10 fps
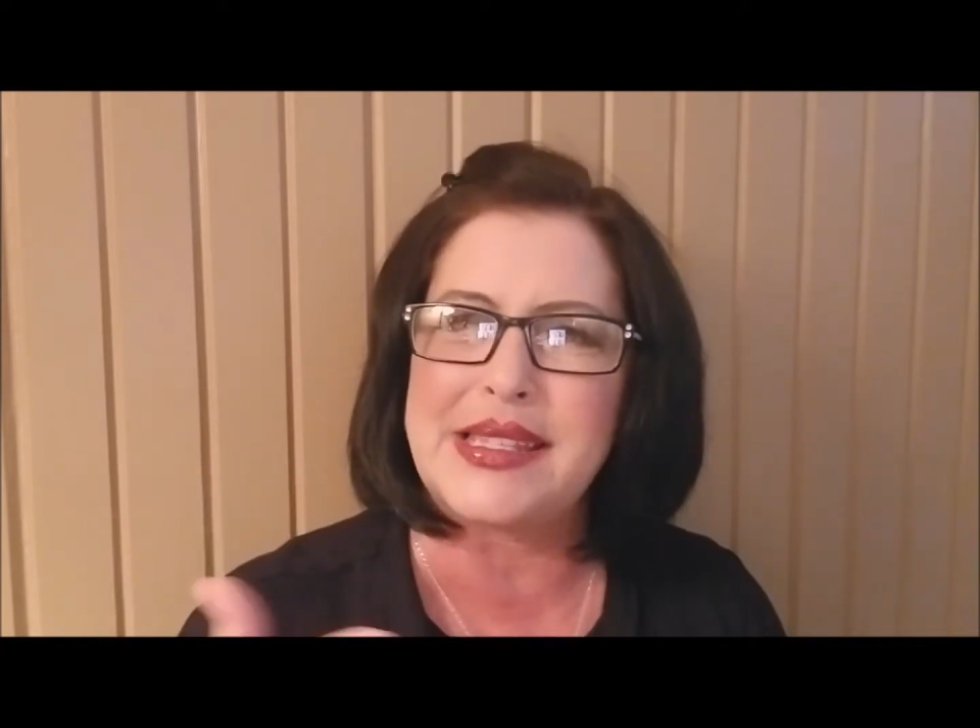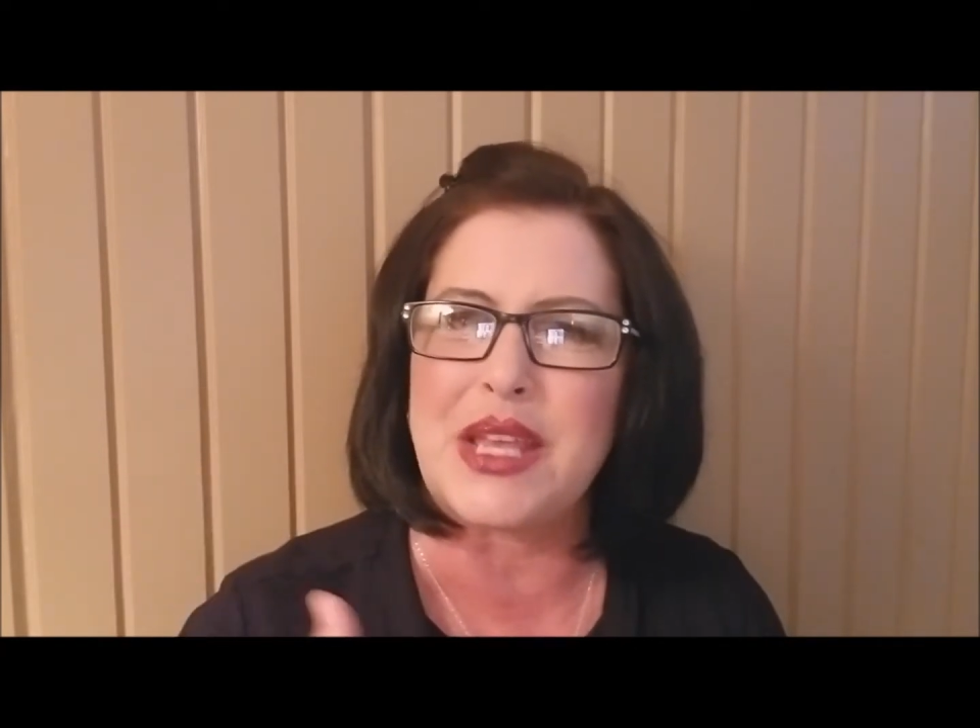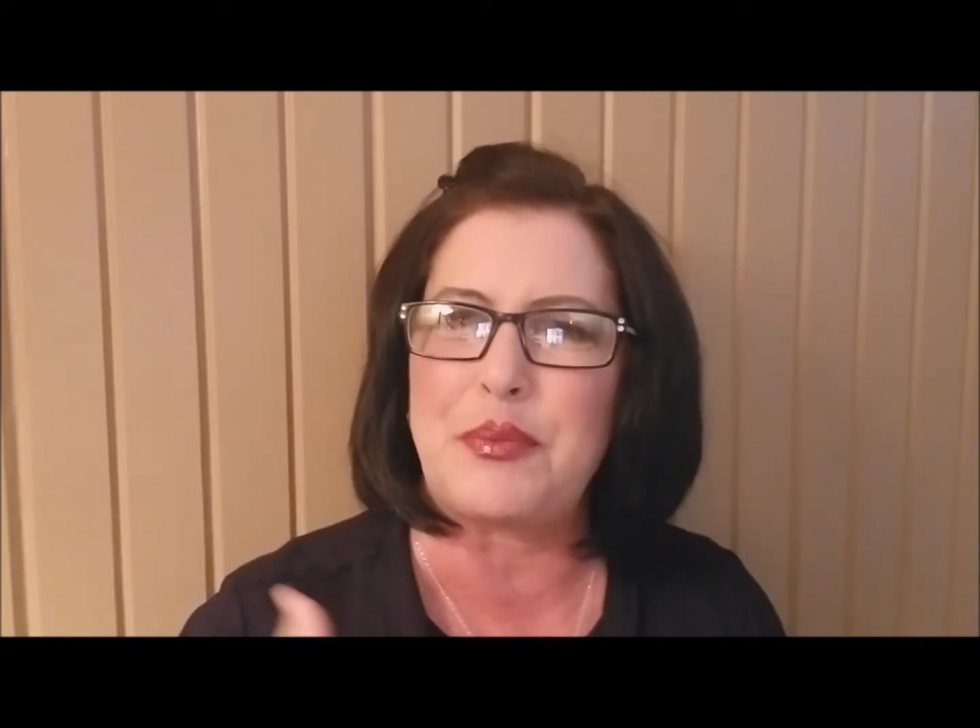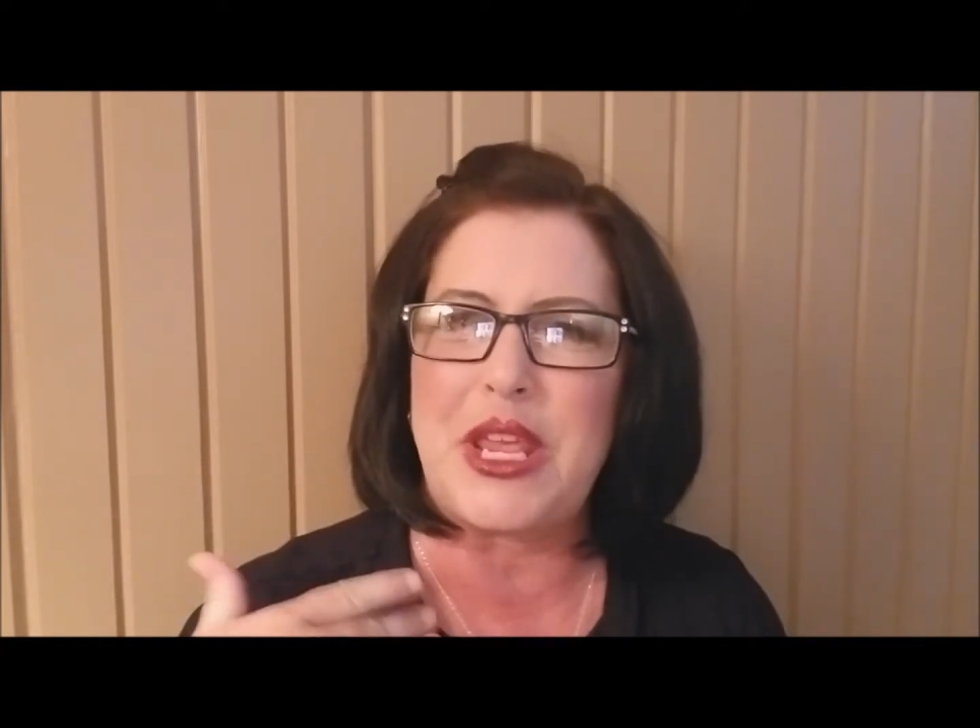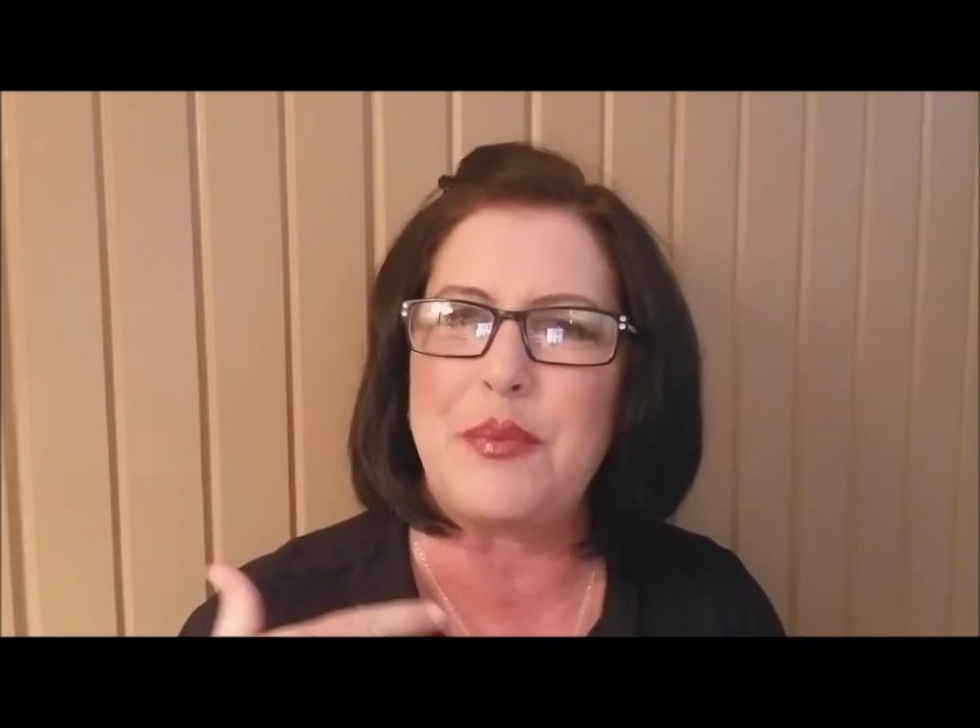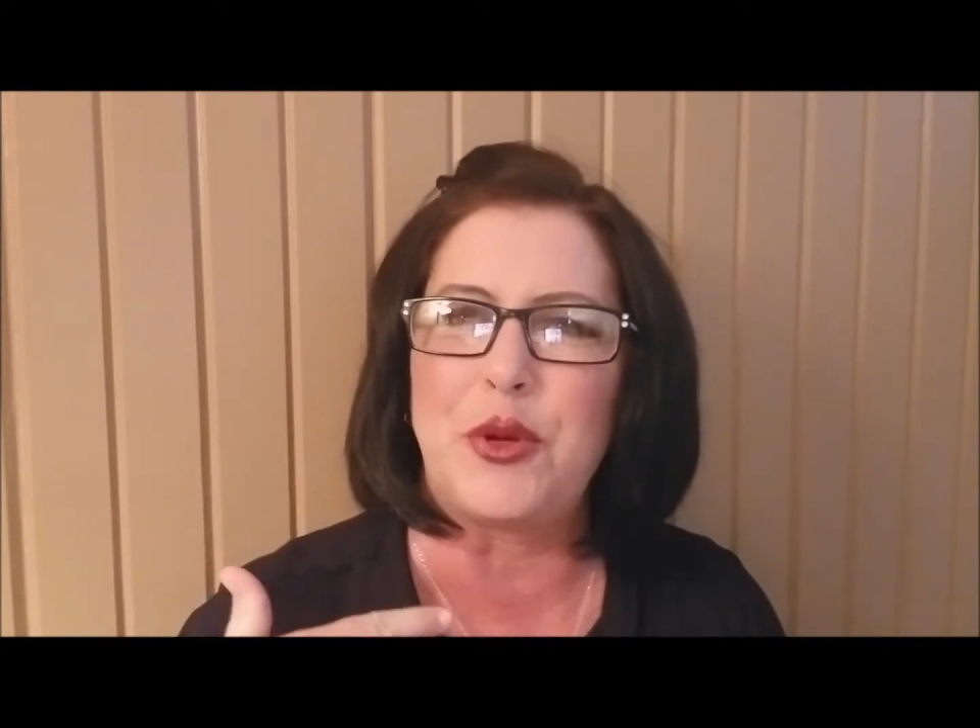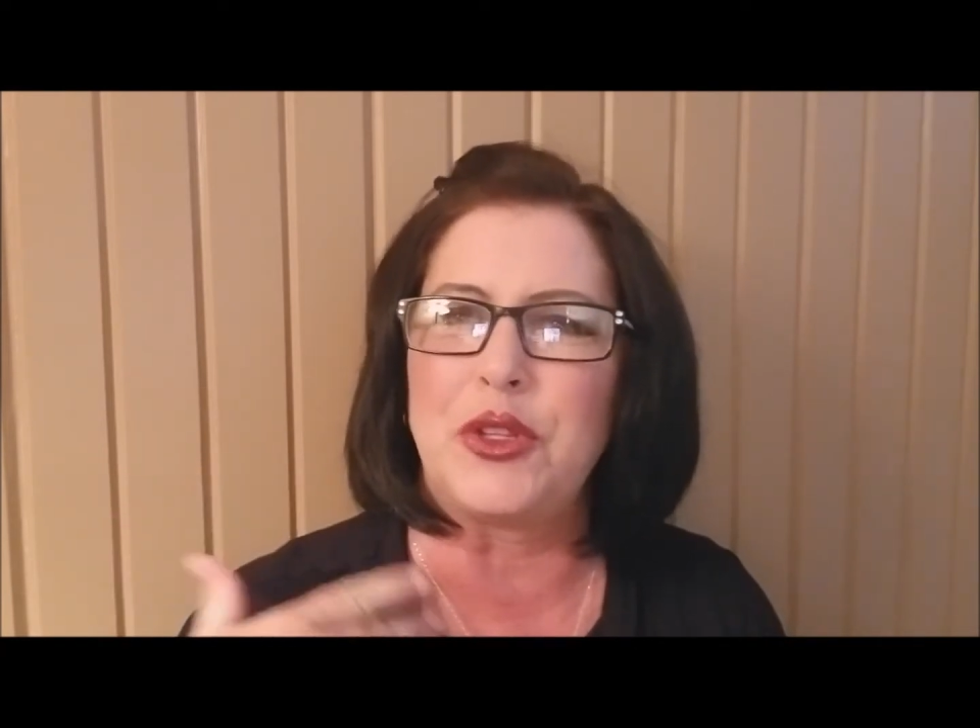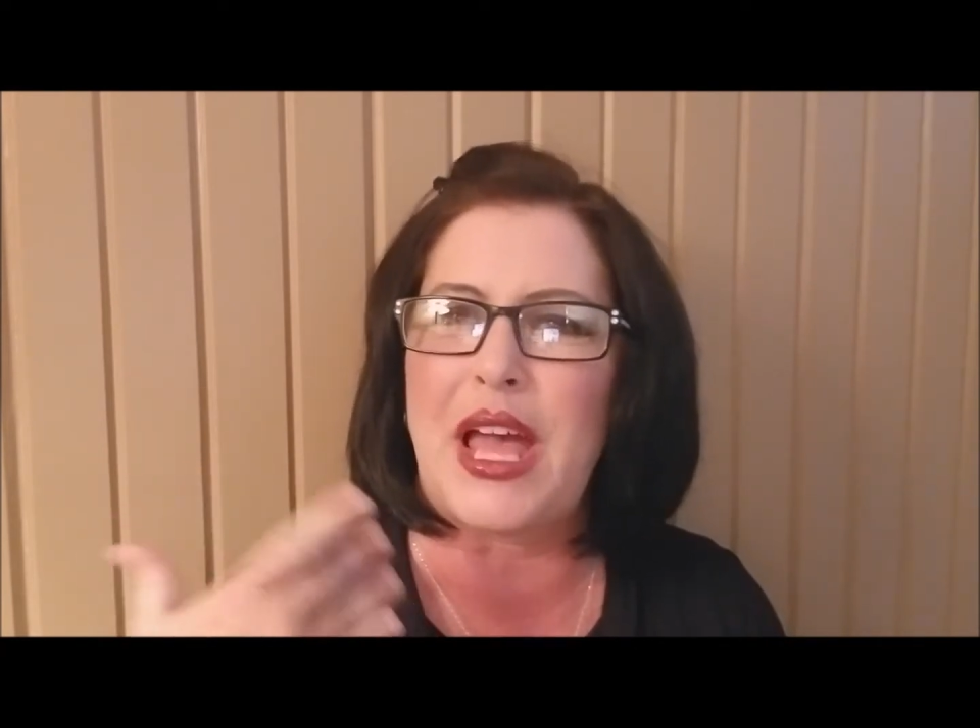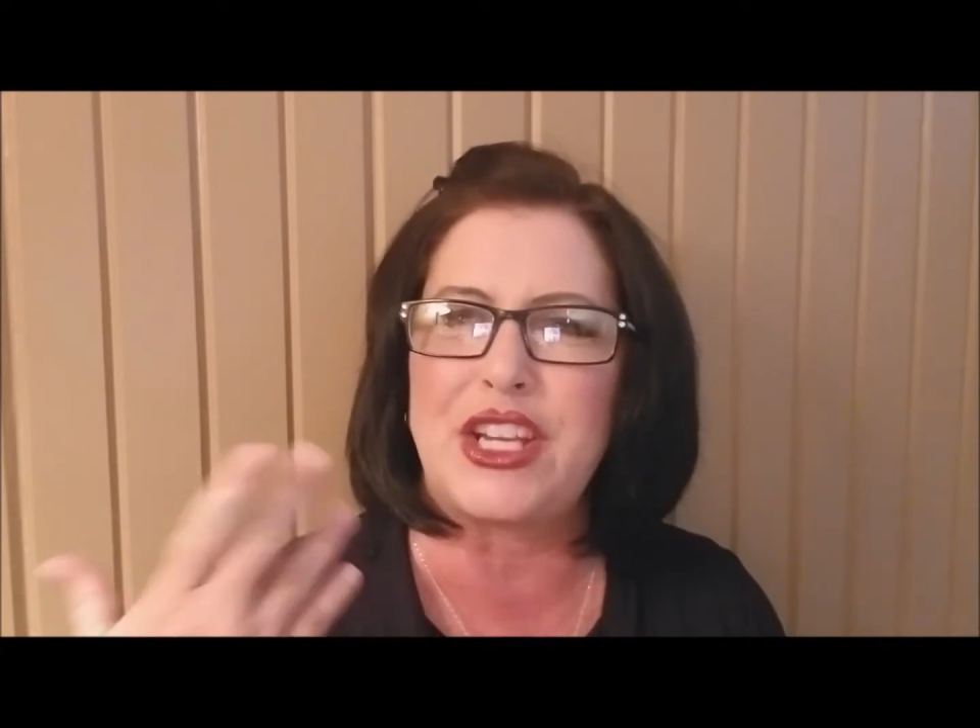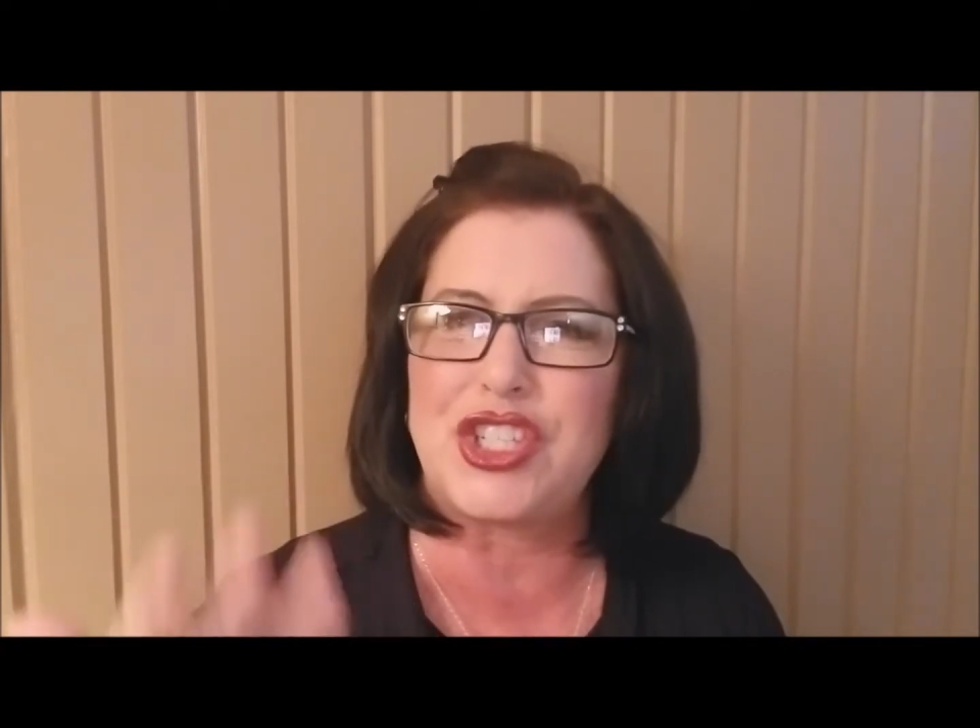that people, like,